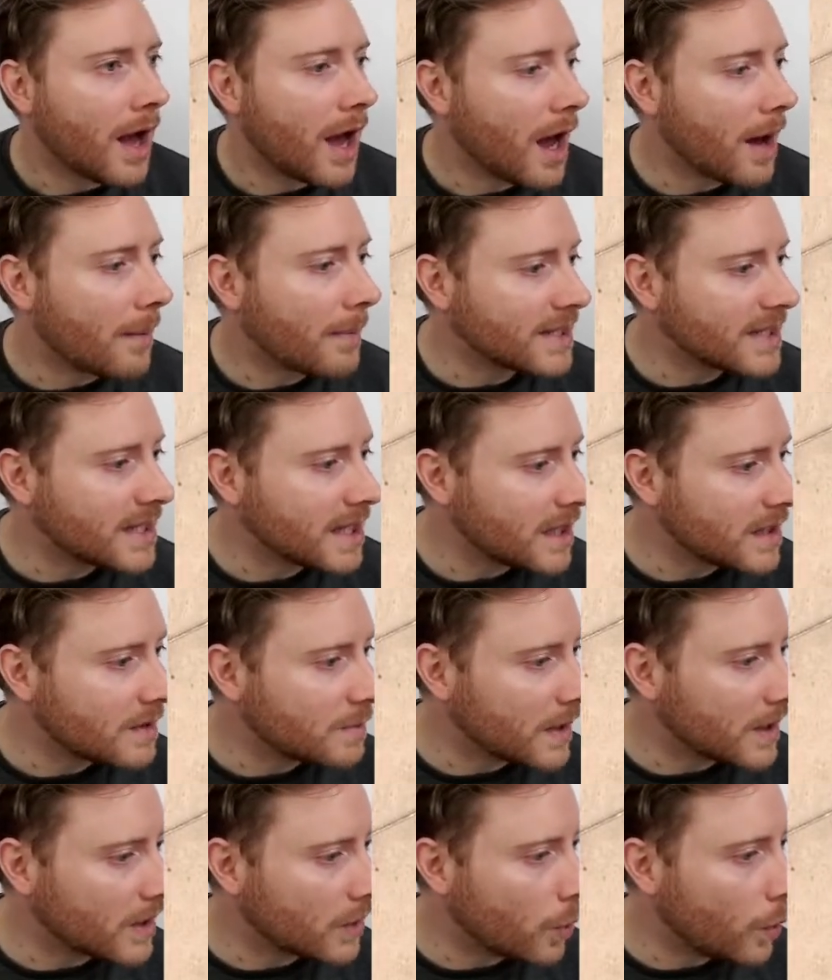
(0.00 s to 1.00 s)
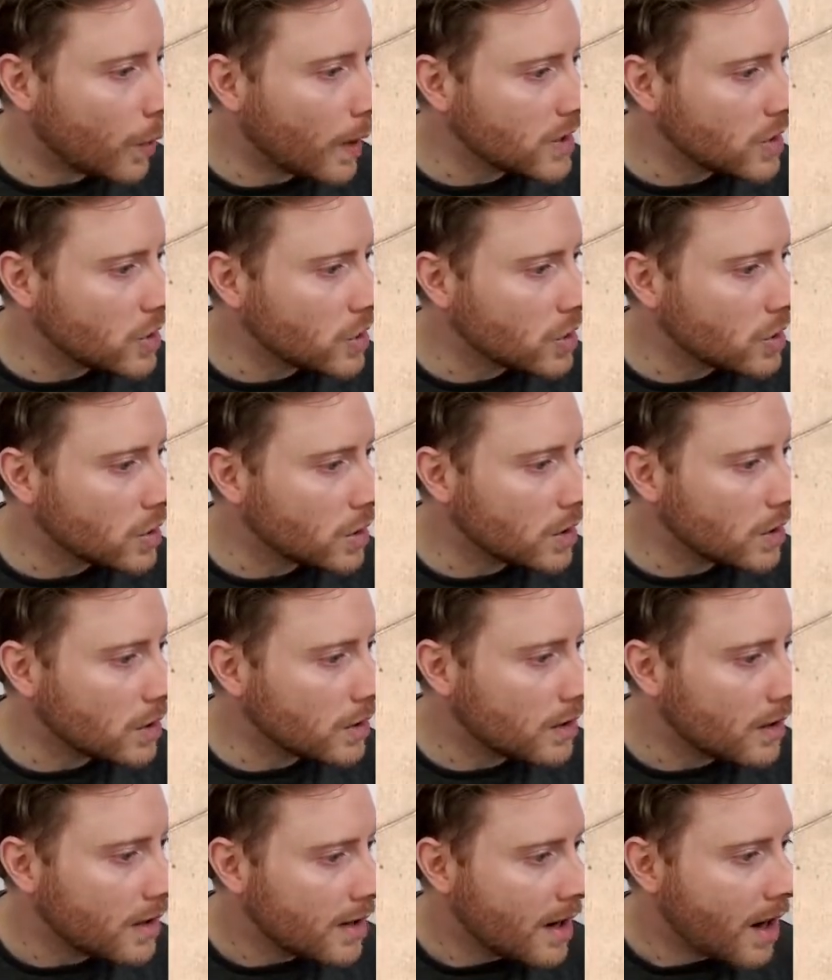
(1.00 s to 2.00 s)
I see there's been a
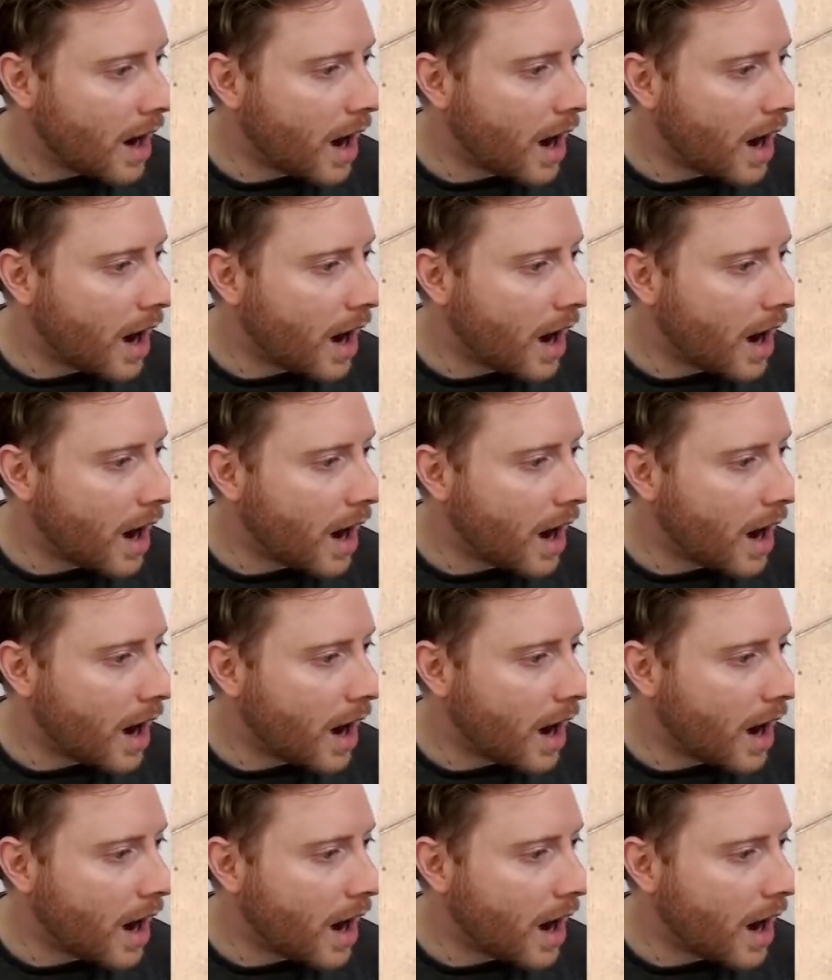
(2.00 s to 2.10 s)
question.